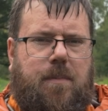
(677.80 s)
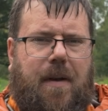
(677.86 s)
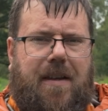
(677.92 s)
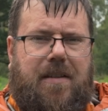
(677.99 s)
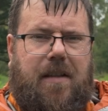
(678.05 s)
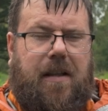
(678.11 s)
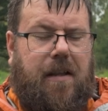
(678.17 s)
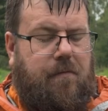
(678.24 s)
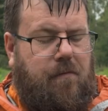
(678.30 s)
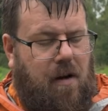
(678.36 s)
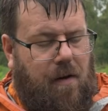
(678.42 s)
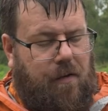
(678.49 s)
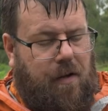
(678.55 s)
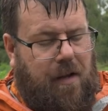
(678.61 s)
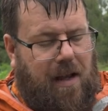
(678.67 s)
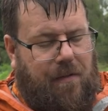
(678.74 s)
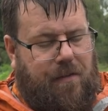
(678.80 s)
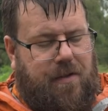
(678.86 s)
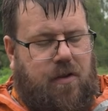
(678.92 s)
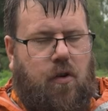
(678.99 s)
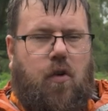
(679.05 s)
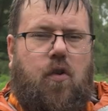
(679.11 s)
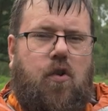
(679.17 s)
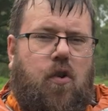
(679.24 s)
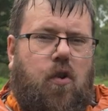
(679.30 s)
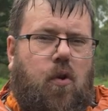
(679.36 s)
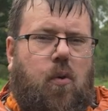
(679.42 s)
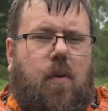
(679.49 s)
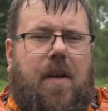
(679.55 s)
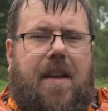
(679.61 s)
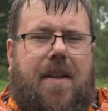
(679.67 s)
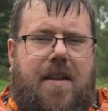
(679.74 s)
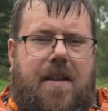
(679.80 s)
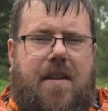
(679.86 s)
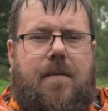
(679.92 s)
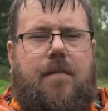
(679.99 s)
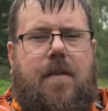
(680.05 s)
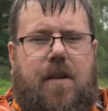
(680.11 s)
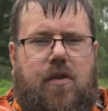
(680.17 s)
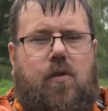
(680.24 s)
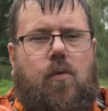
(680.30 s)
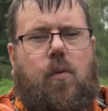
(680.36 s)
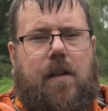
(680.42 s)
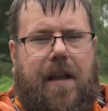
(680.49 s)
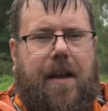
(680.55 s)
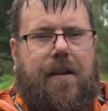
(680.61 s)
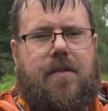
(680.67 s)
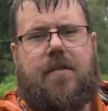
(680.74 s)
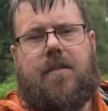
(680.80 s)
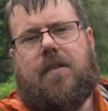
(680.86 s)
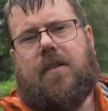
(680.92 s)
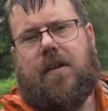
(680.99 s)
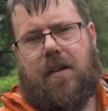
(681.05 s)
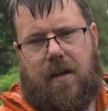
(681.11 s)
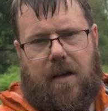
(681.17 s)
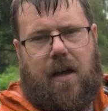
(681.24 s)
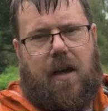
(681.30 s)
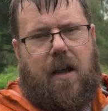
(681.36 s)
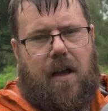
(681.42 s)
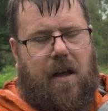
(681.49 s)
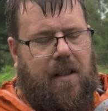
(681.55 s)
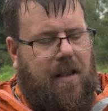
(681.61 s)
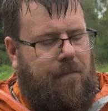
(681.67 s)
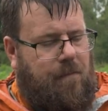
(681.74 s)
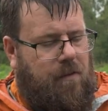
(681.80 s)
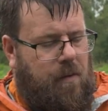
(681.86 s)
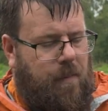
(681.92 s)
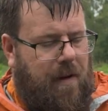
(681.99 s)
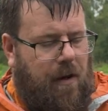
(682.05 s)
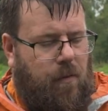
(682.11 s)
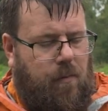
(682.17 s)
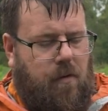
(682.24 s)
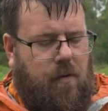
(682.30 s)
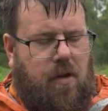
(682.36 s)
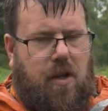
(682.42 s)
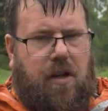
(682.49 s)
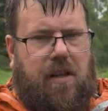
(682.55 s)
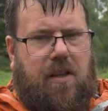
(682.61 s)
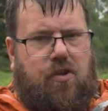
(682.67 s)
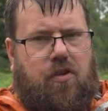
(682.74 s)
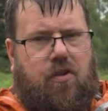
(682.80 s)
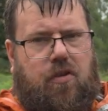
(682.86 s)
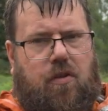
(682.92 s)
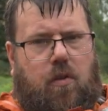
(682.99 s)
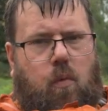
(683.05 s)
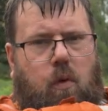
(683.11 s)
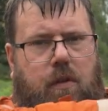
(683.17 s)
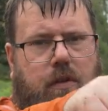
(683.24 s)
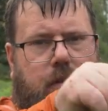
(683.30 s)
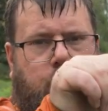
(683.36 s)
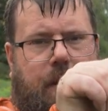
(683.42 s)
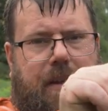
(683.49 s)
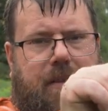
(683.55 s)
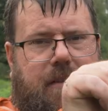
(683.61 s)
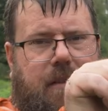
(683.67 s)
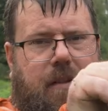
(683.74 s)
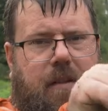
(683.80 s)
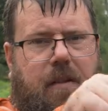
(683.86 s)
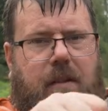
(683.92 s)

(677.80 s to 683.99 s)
is basically, rather than having to undo individual legs and lengthen them out, you can literally just do one twist